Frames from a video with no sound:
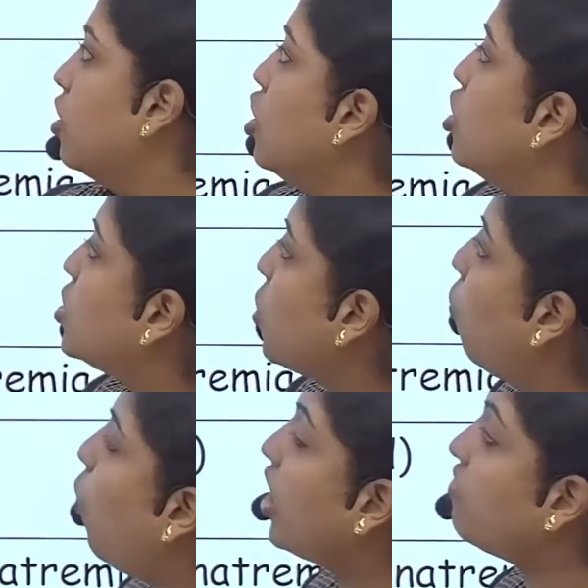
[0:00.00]
So
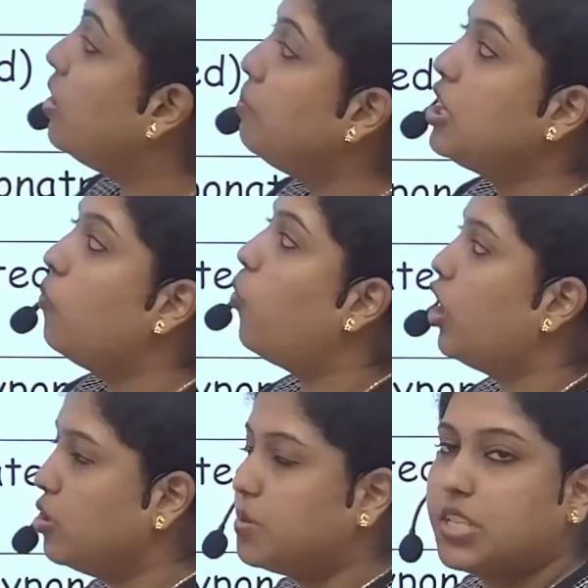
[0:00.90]
what will be the volume
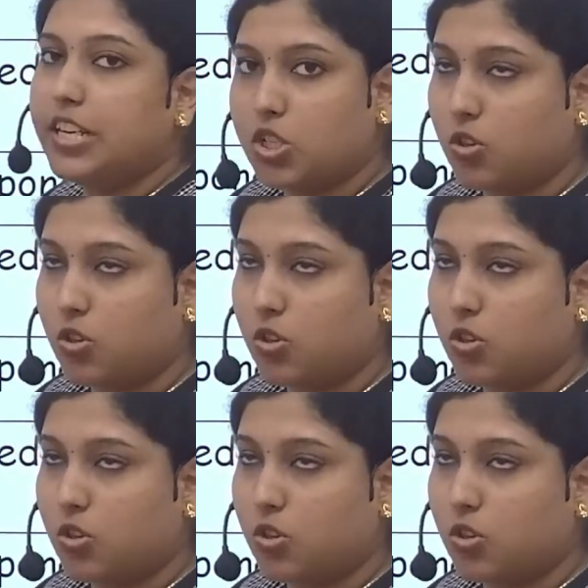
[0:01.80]
status of the